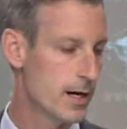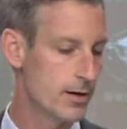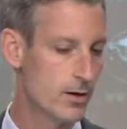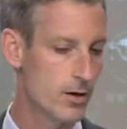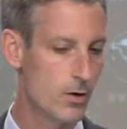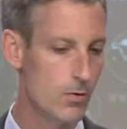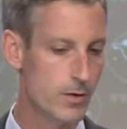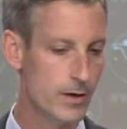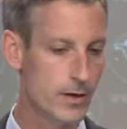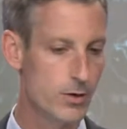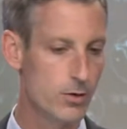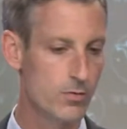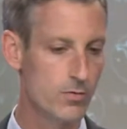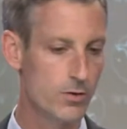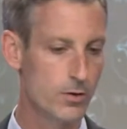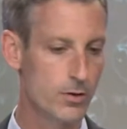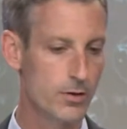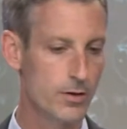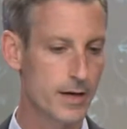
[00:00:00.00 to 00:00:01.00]
going
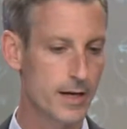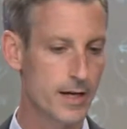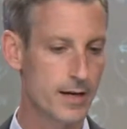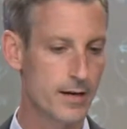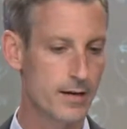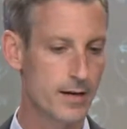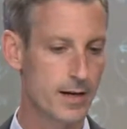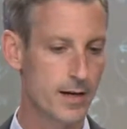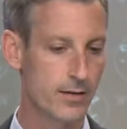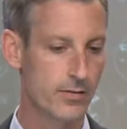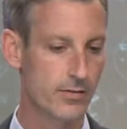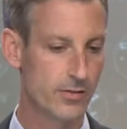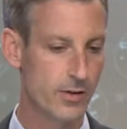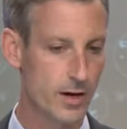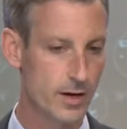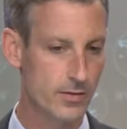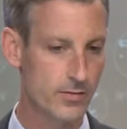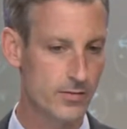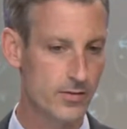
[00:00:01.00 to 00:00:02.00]
over in
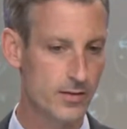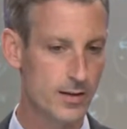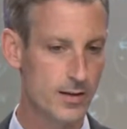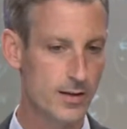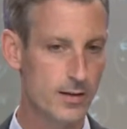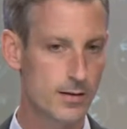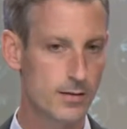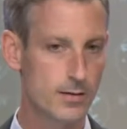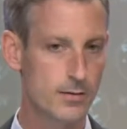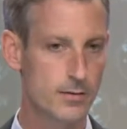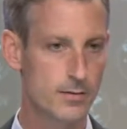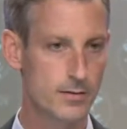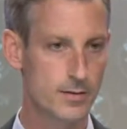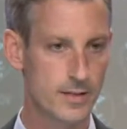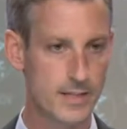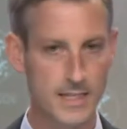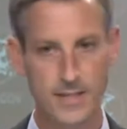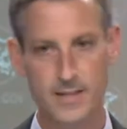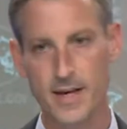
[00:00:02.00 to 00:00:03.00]
exhausting
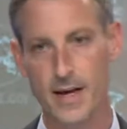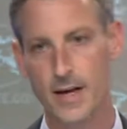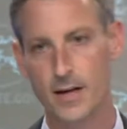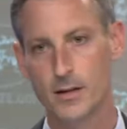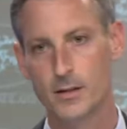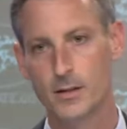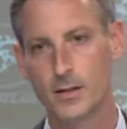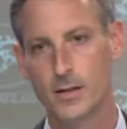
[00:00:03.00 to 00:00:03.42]
detail